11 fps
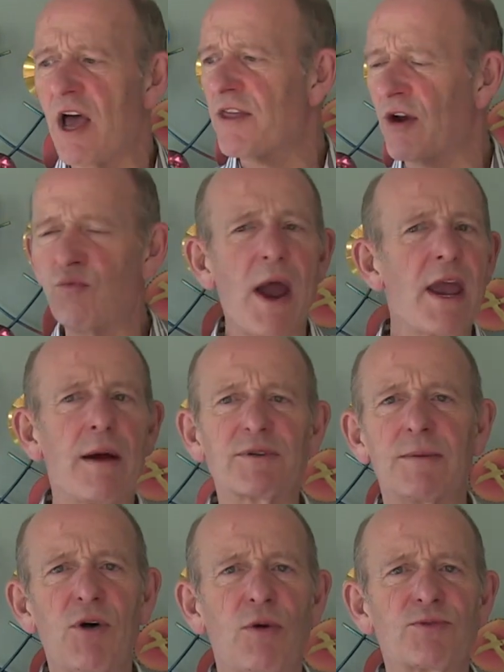They'd weigh up
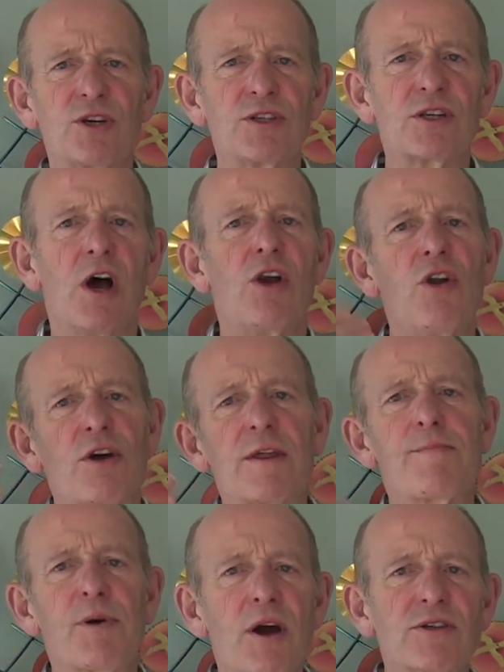some options, look at
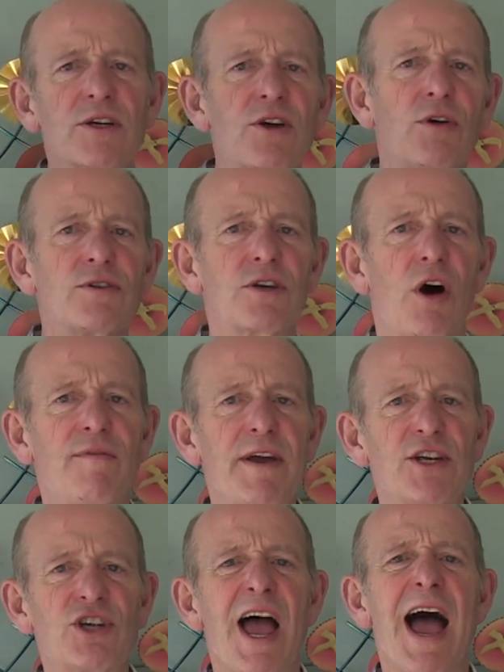the pros and cons of
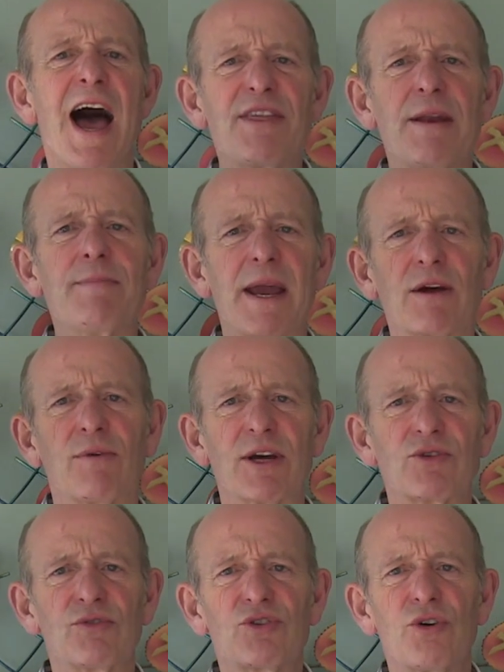each, and then make a
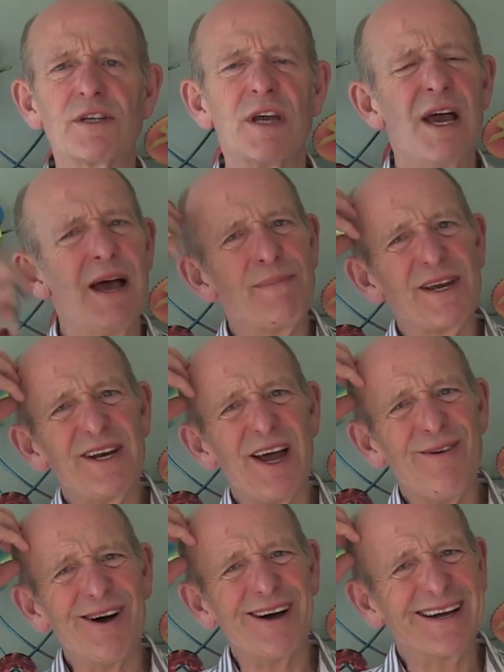rational choice. But you
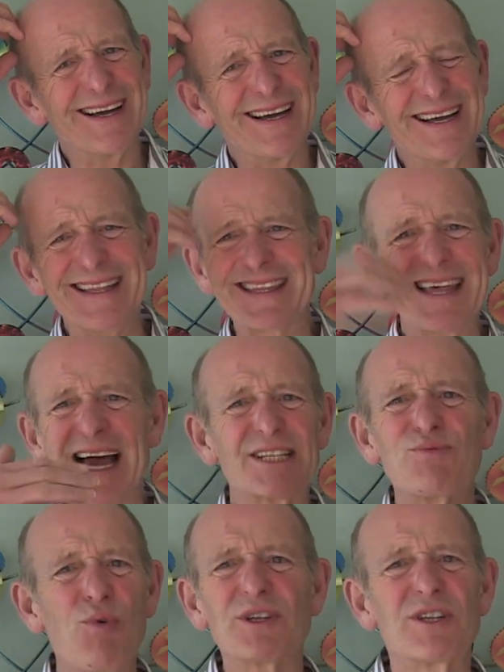know what? That
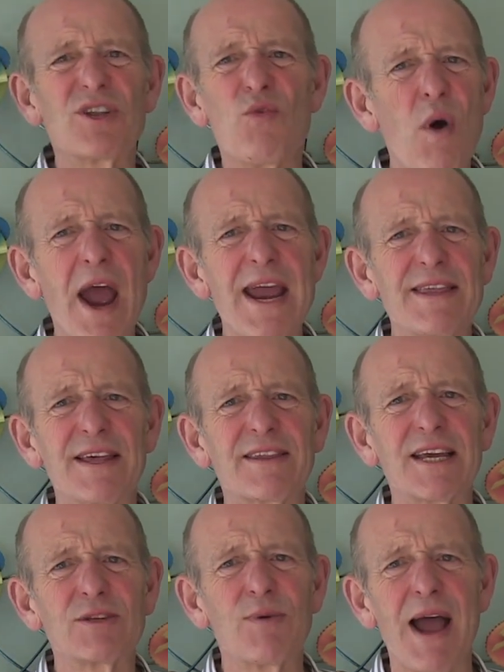wasn't the way that
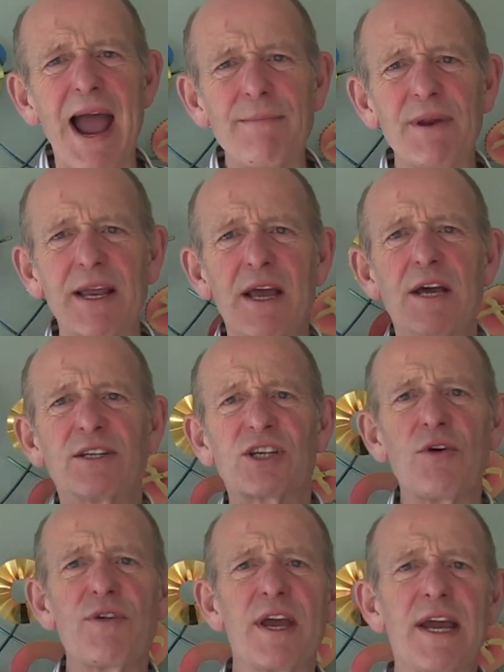things were happening.
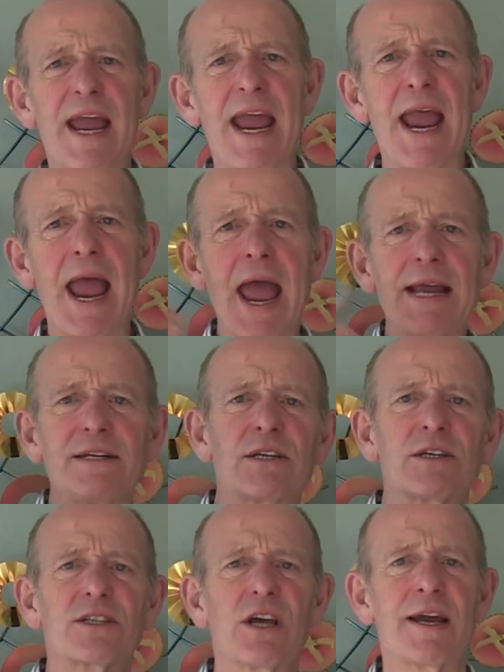So there
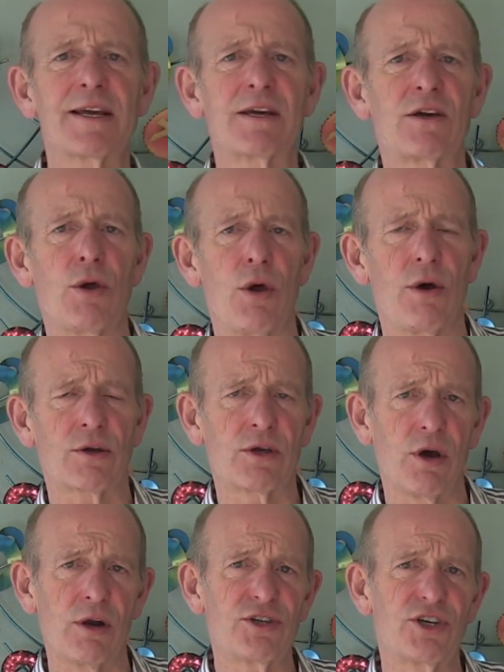enters
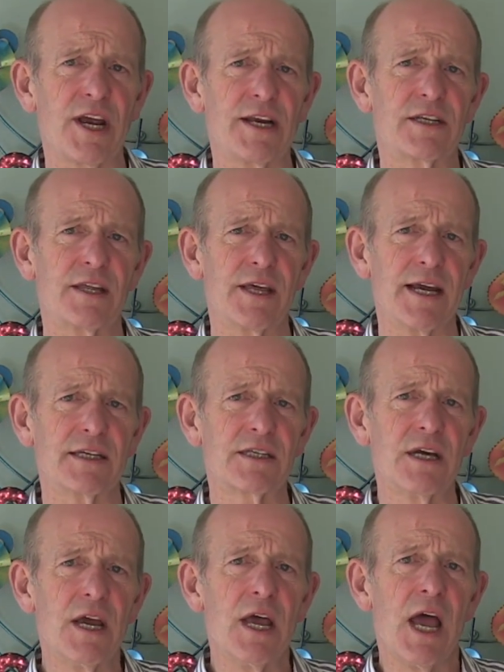psychology into
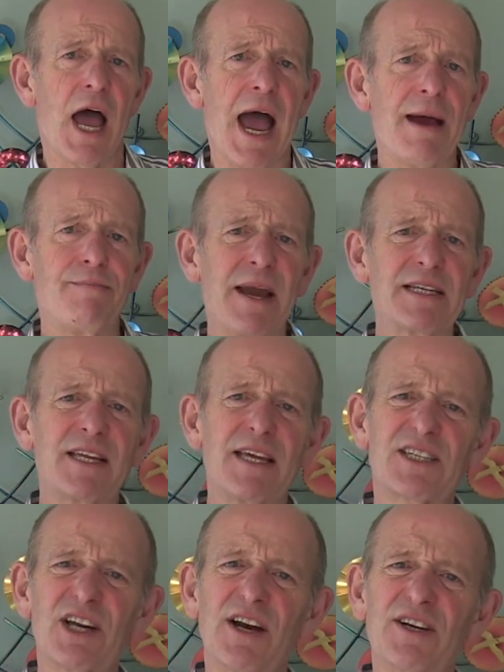this, and basically
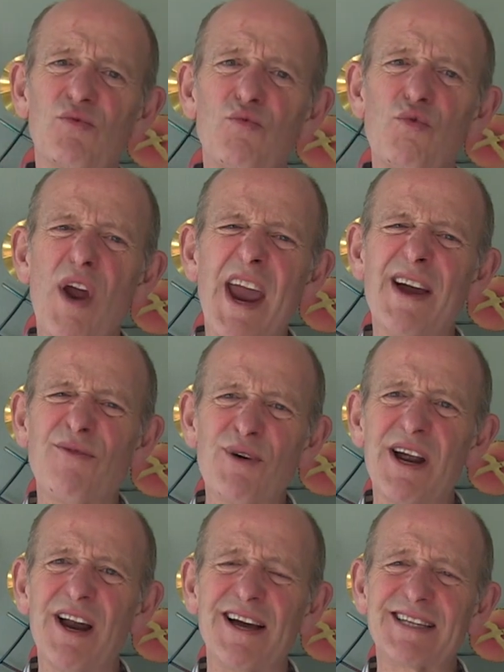started to
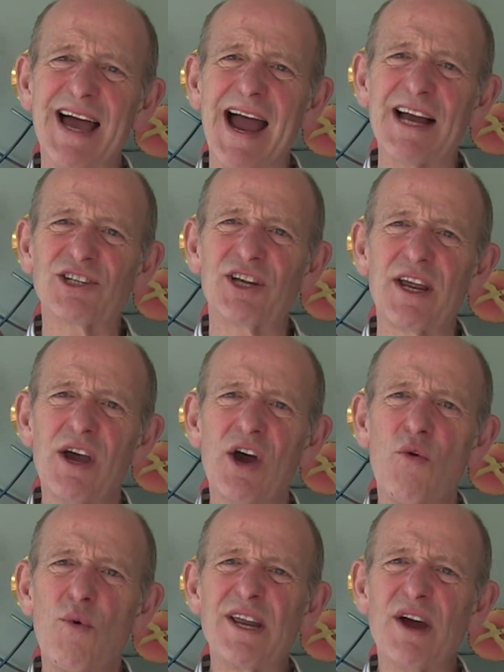realize that actually
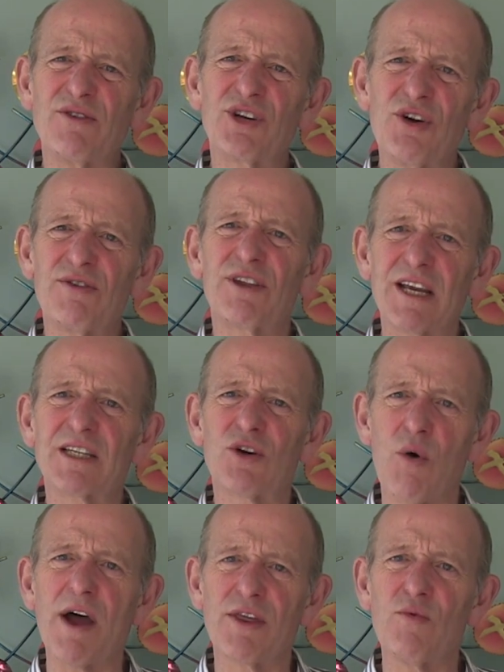we don't do things
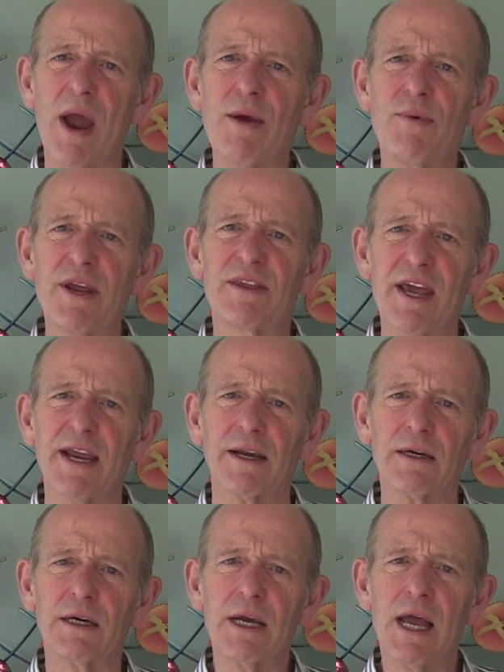quite the way we think.